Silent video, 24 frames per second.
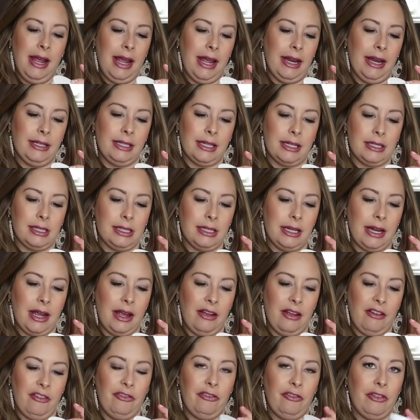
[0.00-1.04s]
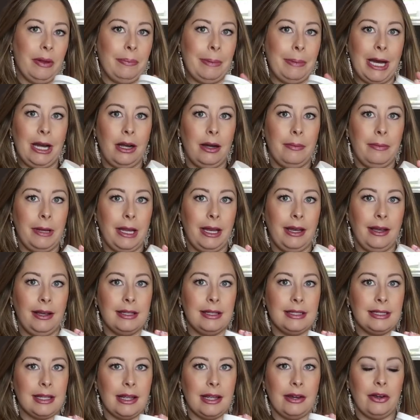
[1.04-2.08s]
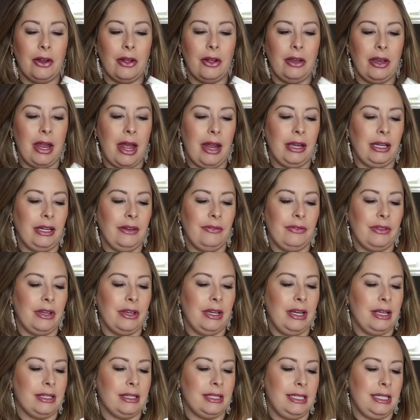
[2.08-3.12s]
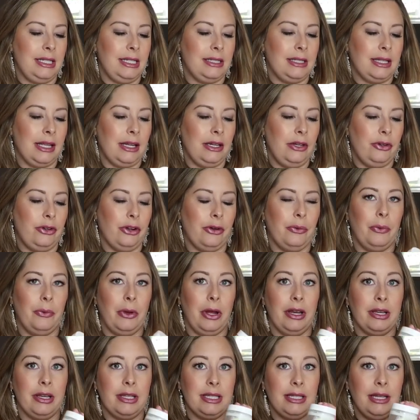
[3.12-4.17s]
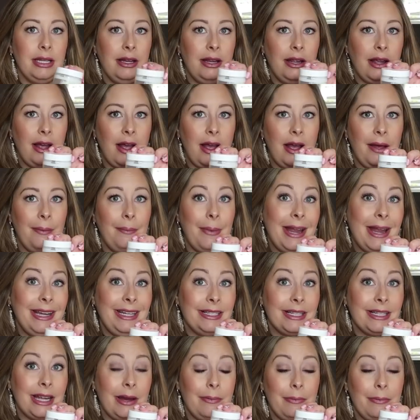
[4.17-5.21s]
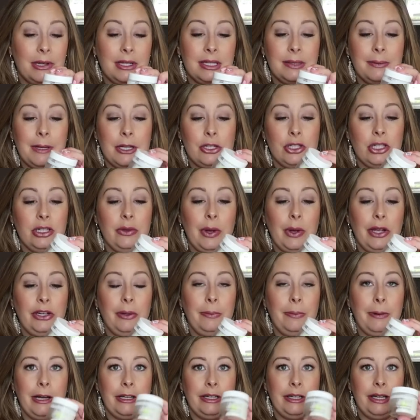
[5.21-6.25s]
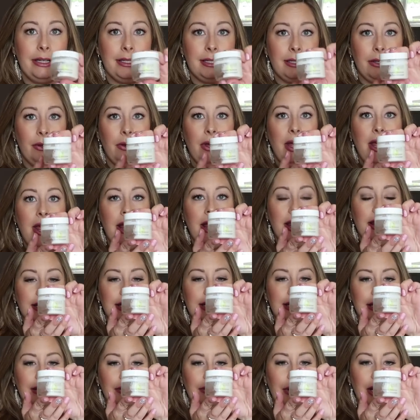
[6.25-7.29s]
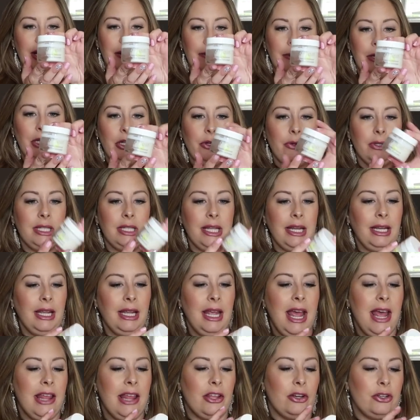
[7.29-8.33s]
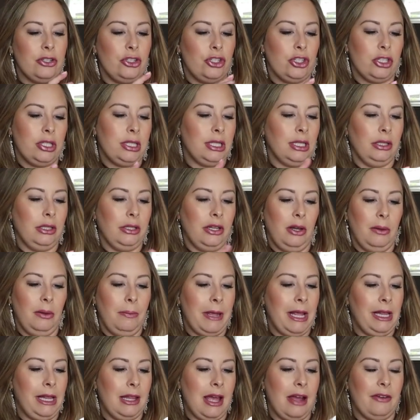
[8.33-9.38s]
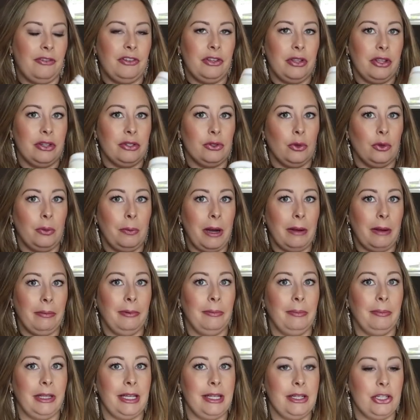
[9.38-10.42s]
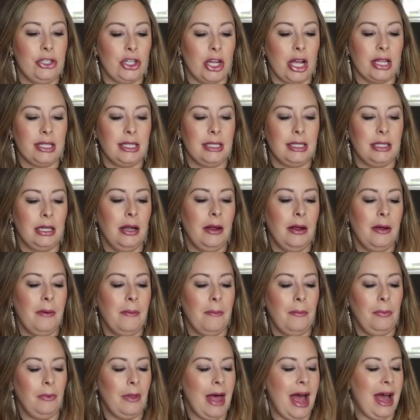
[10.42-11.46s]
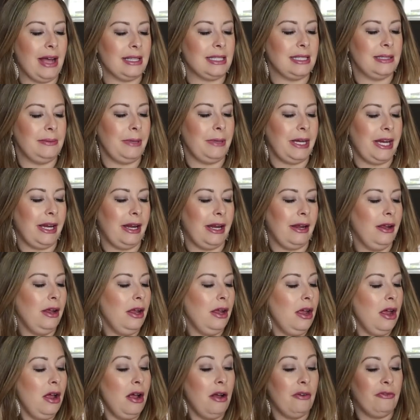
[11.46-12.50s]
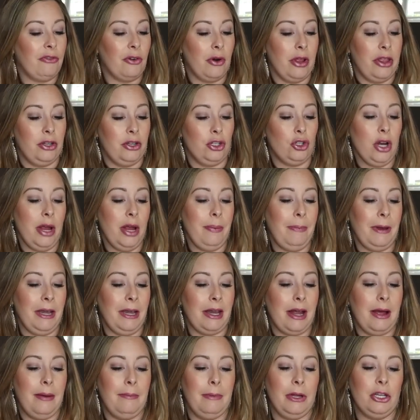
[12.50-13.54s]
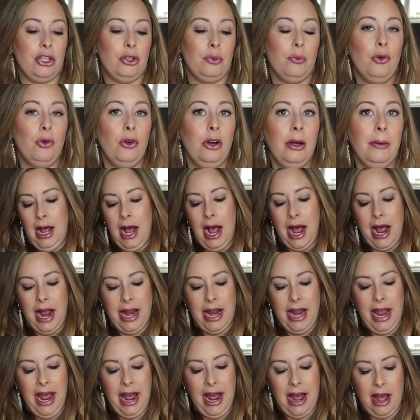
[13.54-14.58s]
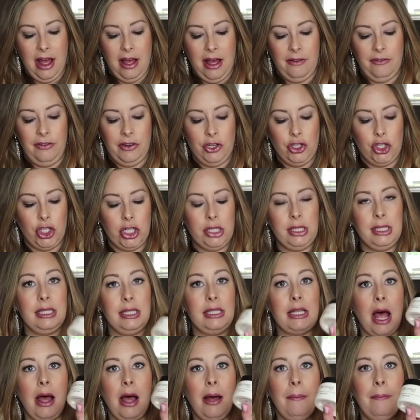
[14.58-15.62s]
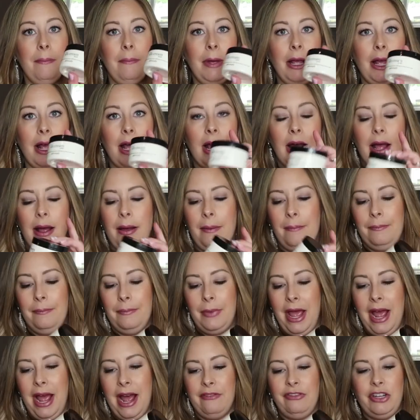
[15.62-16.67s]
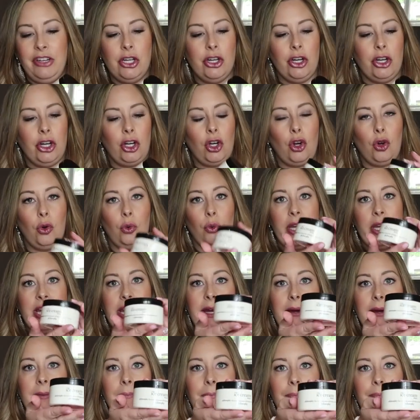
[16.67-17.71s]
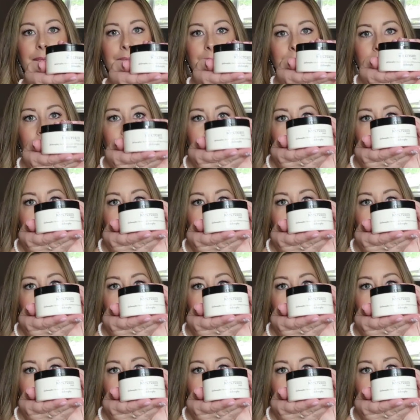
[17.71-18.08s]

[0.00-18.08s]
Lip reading: It doesn't have parabens and any of the nasties that you don't want anytime, but especially while you're pregnant. So this is the one I've been using. There's just a little bit left. This will probably just last me for the trip and not much more. I have just some heavier cream